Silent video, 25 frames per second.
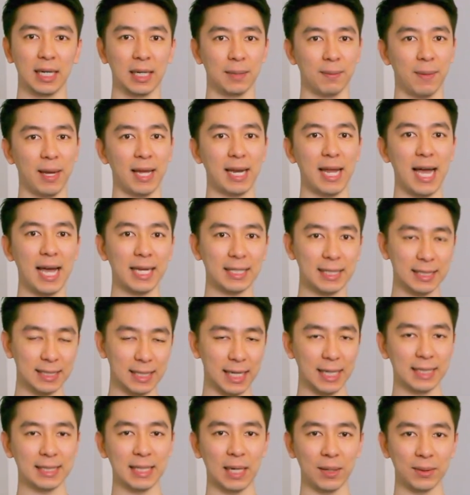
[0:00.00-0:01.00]
and then
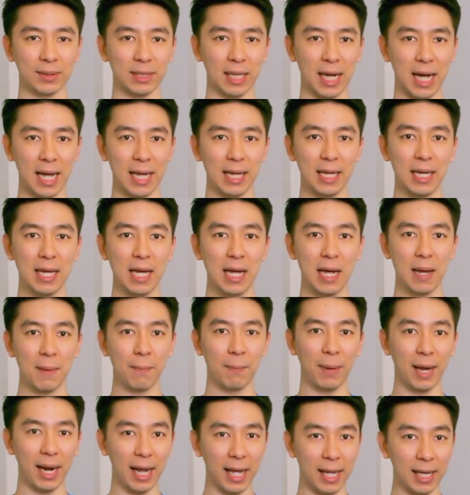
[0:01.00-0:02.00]
exercise outside,
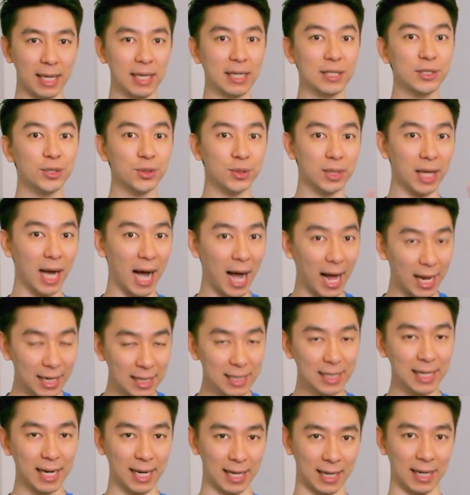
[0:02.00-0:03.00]
but adhere to the
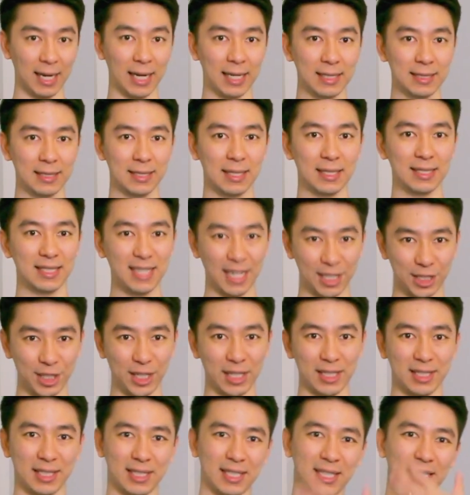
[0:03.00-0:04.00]
other guidelines
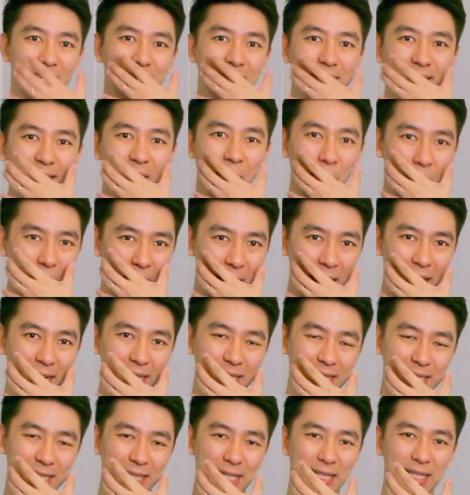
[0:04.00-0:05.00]
such as the
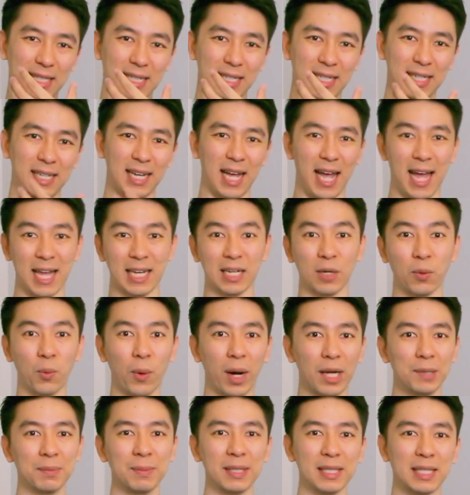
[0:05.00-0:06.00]
mask and the
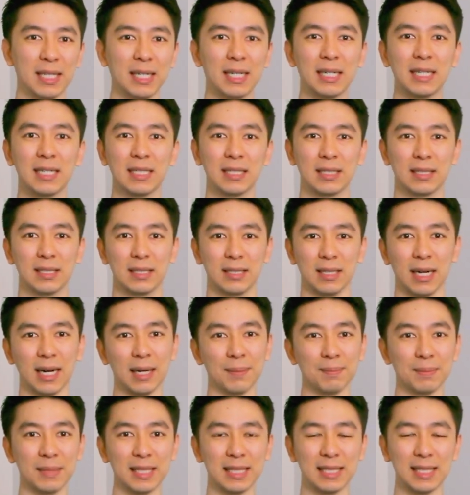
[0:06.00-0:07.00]
1 meter
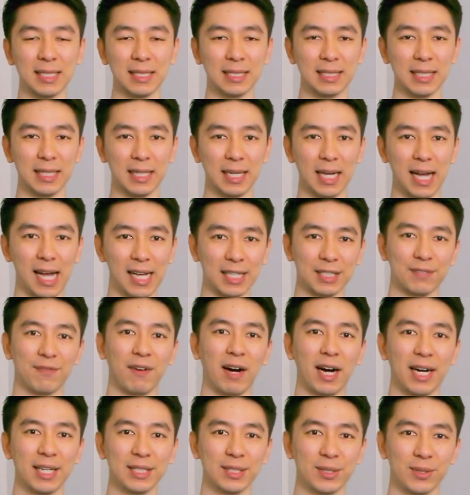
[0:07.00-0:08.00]
distancing as
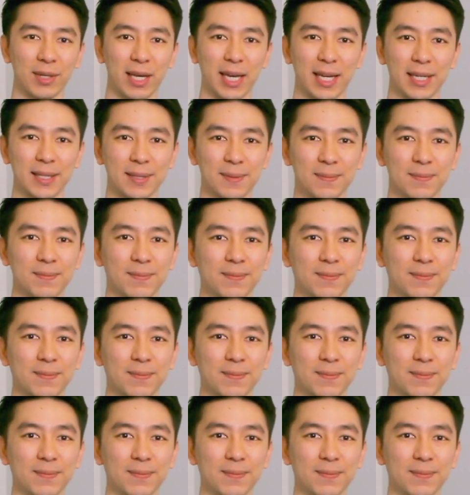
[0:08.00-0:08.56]
far as you can.